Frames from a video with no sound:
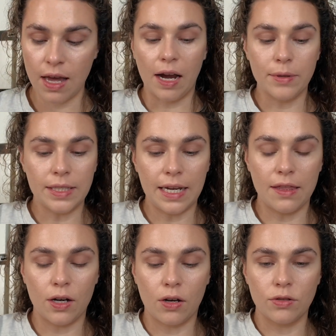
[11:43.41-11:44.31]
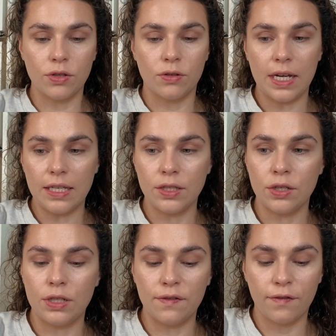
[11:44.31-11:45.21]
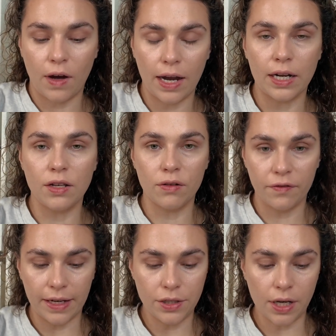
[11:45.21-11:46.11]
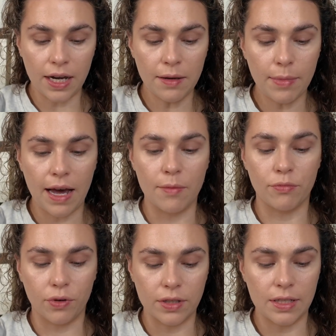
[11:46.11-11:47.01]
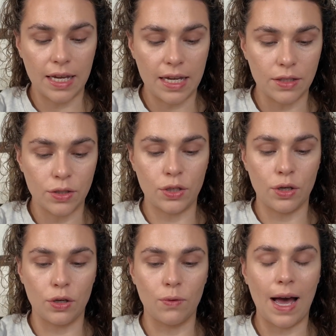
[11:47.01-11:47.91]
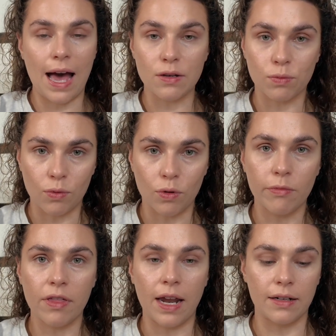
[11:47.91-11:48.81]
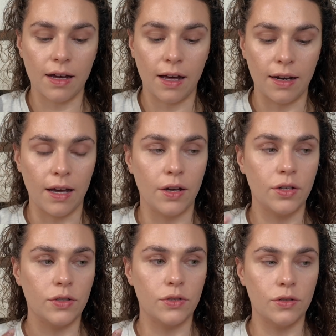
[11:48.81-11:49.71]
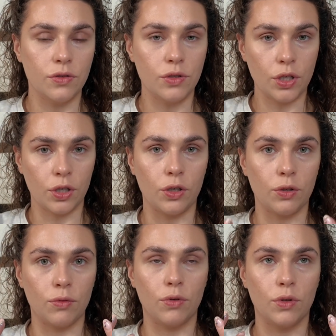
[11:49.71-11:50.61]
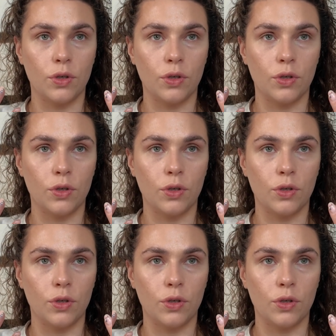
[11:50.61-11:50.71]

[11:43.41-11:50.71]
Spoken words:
I would say that contour is to define your face shape and bronzer is to add warmth and colour to